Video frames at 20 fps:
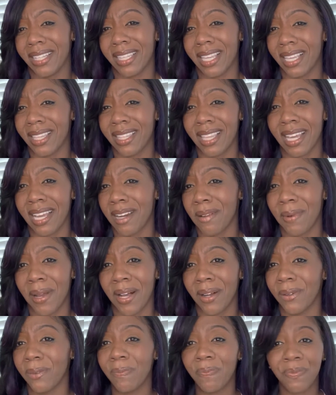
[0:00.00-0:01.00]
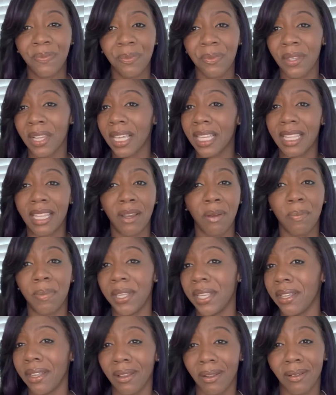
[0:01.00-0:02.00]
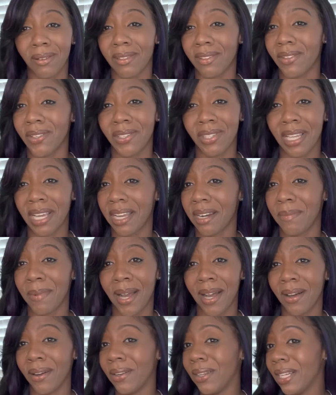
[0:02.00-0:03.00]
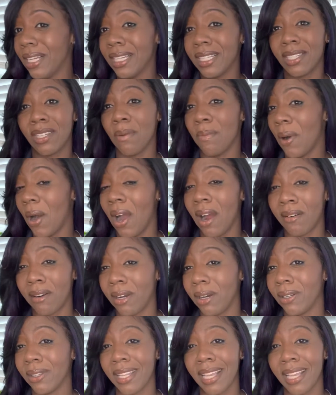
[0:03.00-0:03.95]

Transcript: They're thinking about their bills, they're thinking about tomorrow.